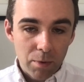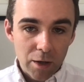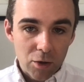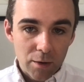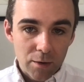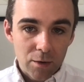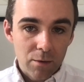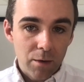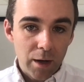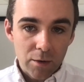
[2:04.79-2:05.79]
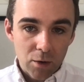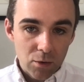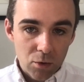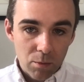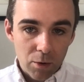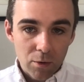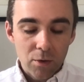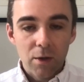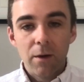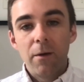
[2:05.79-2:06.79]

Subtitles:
patients as consumers?